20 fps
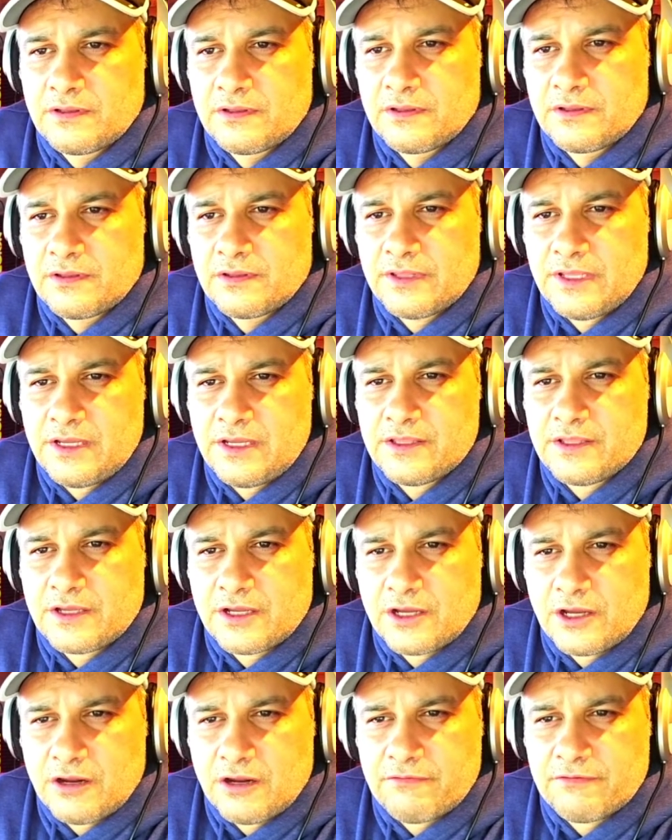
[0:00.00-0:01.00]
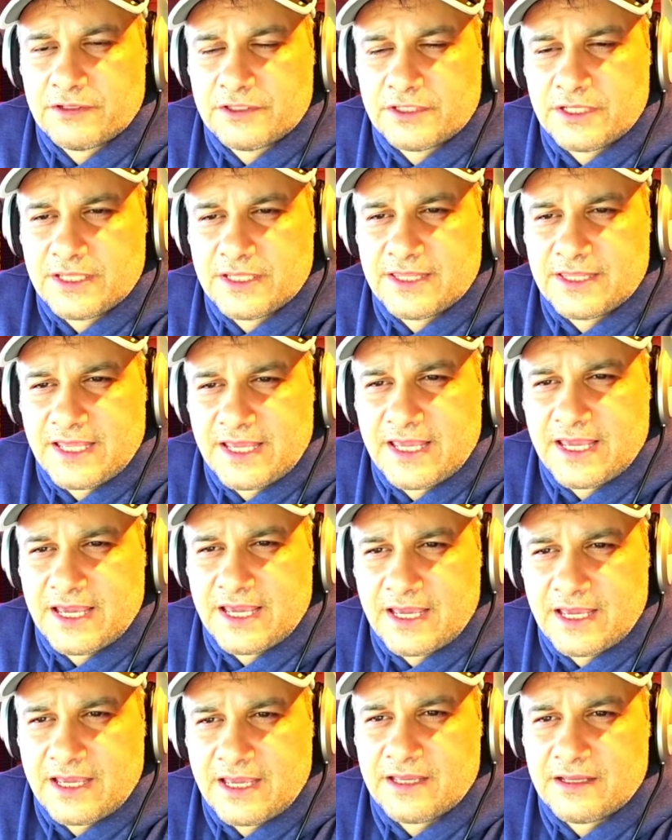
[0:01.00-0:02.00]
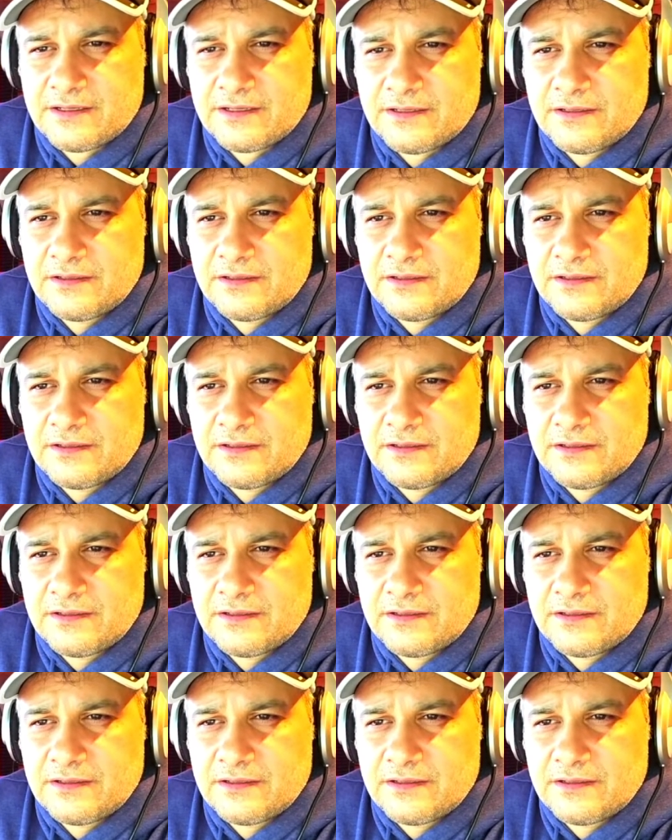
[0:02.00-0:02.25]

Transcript: Think of the courage that they had